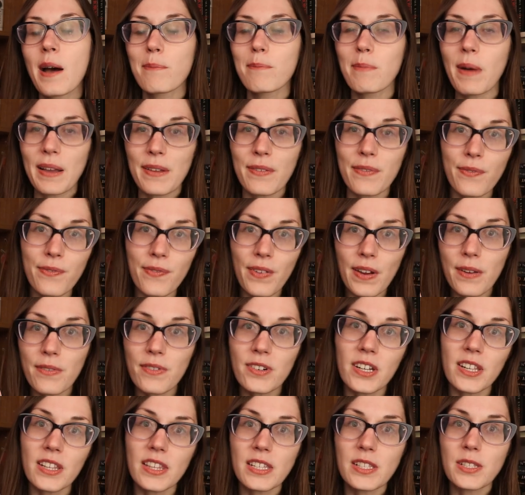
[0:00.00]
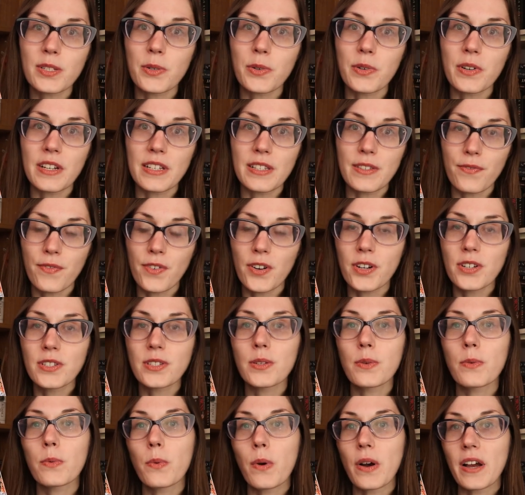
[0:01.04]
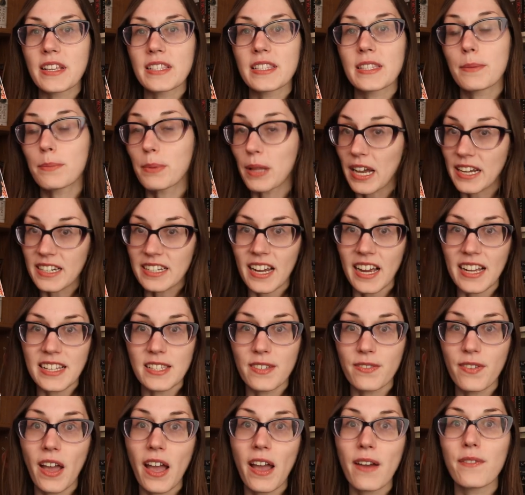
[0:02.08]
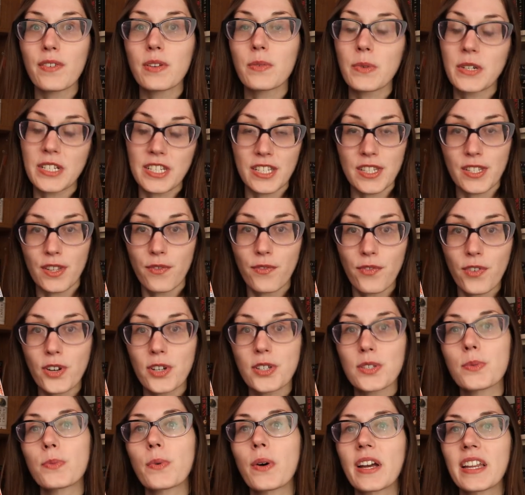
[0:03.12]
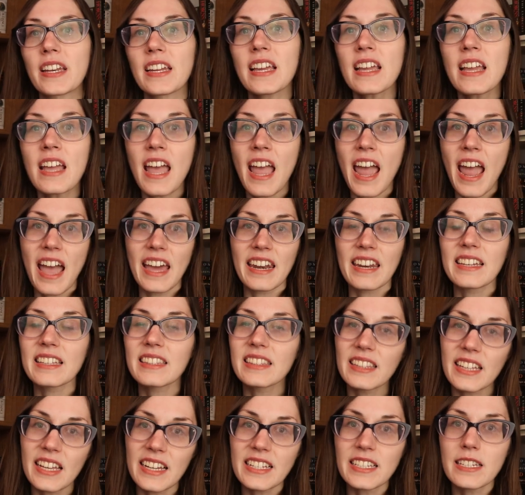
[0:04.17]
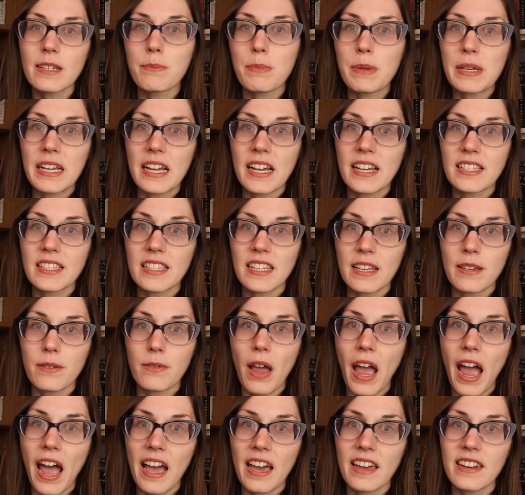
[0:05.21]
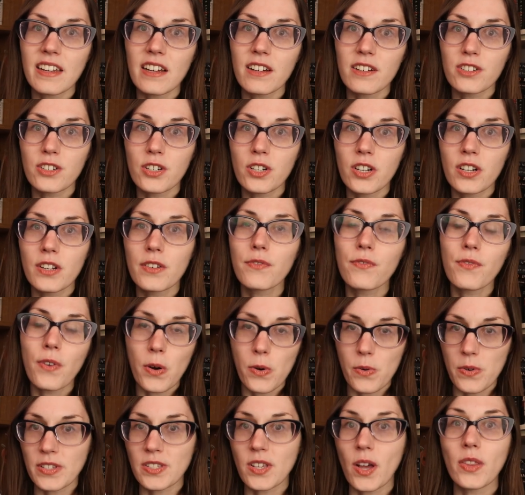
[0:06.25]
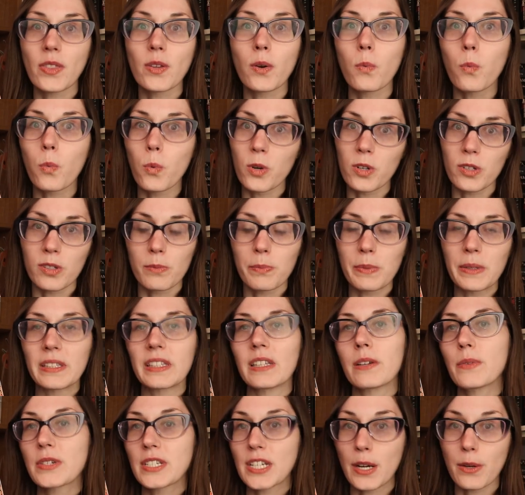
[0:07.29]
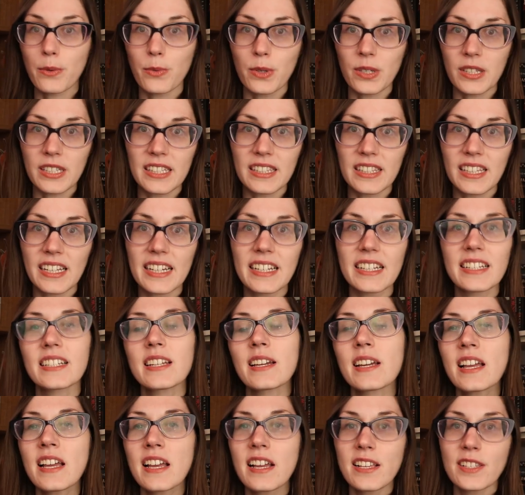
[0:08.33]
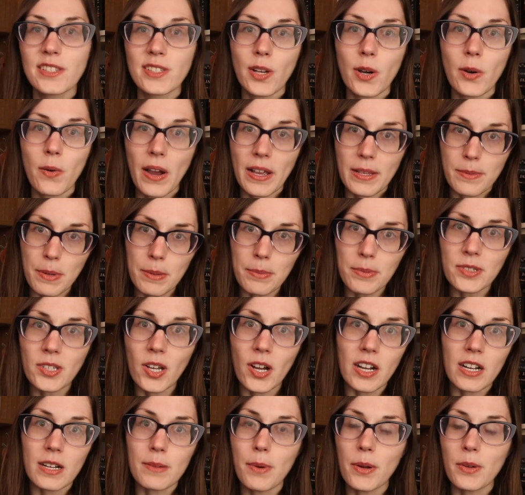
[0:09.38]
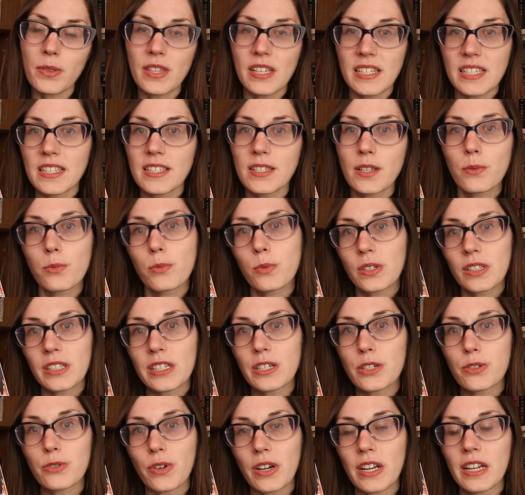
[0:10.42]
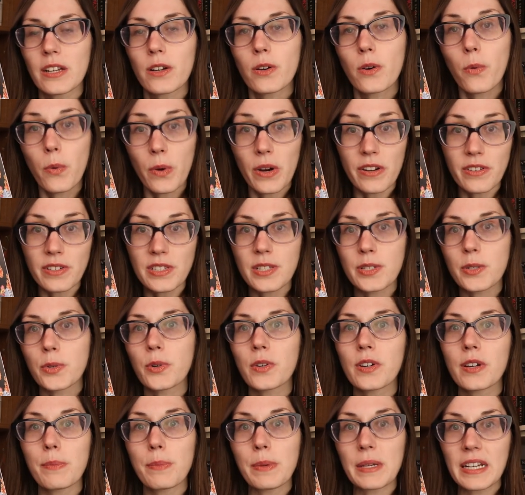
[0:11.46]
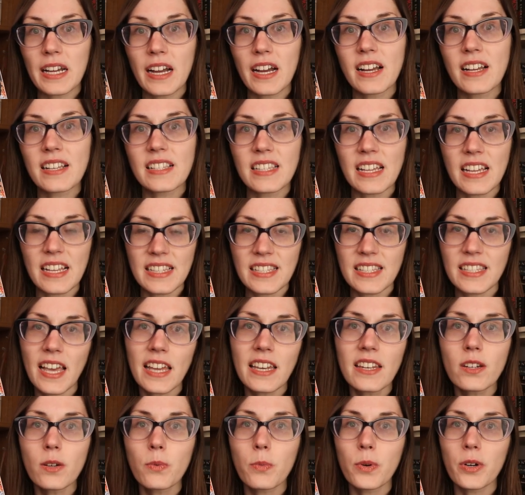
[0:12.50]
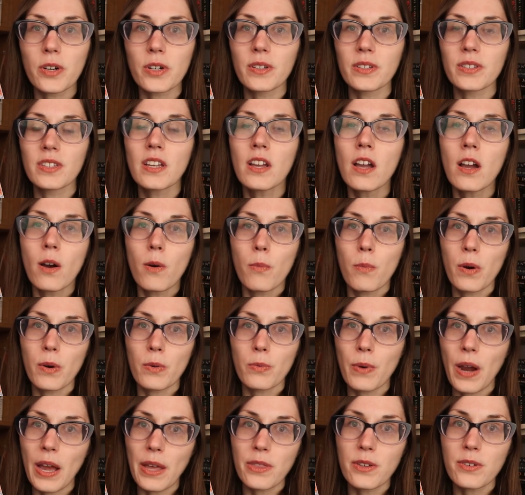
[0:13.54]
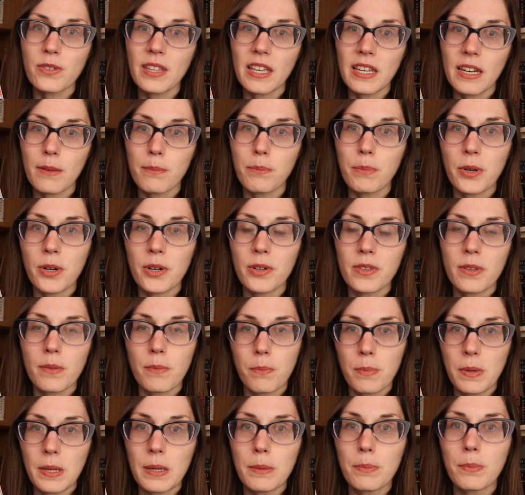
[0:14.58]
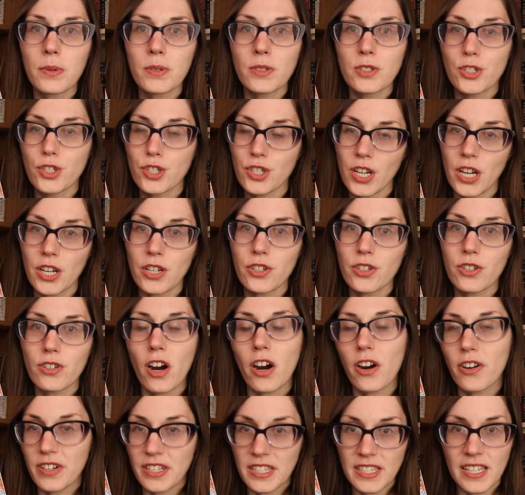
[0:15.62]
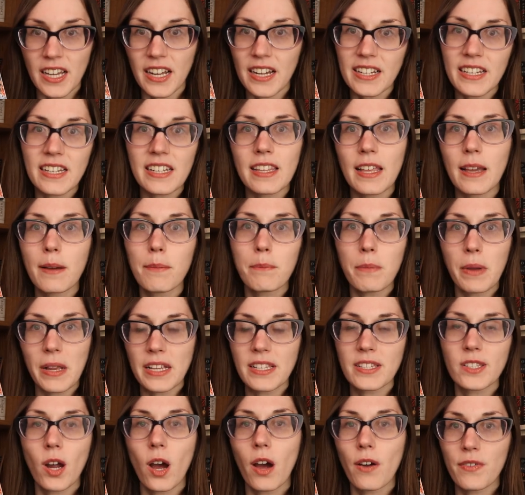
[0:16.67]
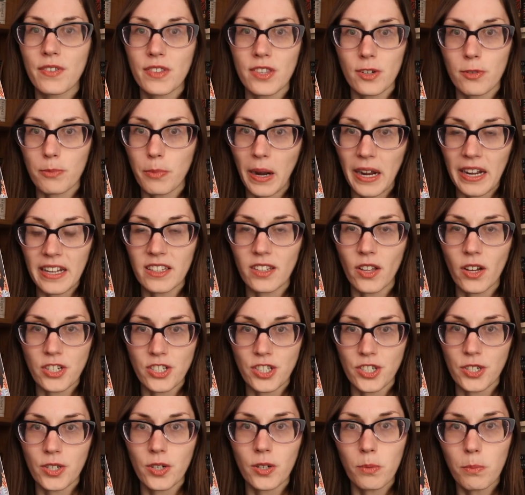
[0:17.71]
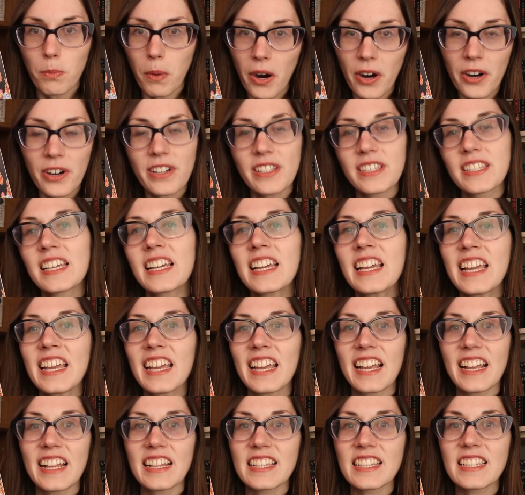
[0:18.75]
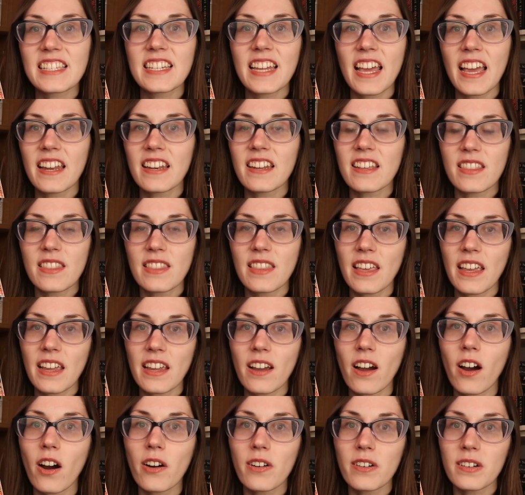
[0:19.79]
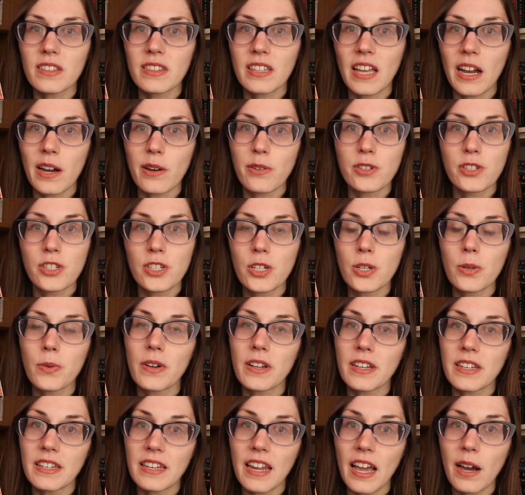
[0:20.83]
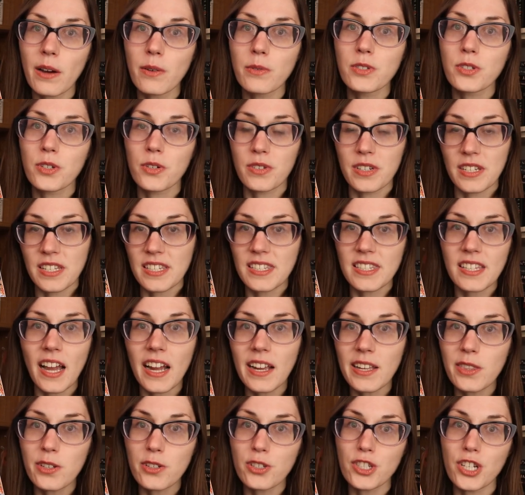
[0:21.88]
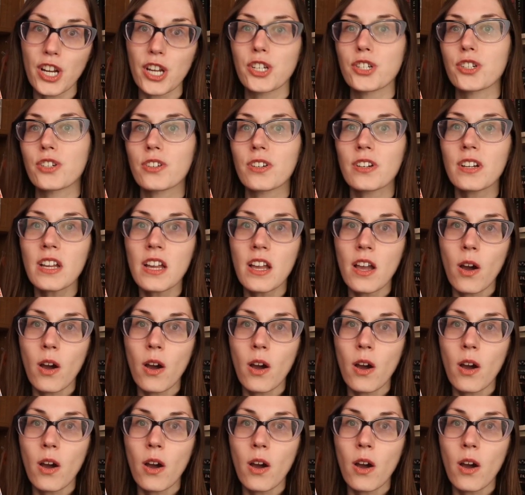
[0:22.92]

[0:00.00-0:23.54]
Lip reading: My favorite of the stories first was The Black Tides of Heaven, which is the first one, and I liked it because it had a good focus on the world building, which I really liked. So as people talk about, this is a really great queer story because it's set in a world where rather than at birth, people's gender are assigned to them based off of their biological parts. Instead, they are allowed to announce or decide their gender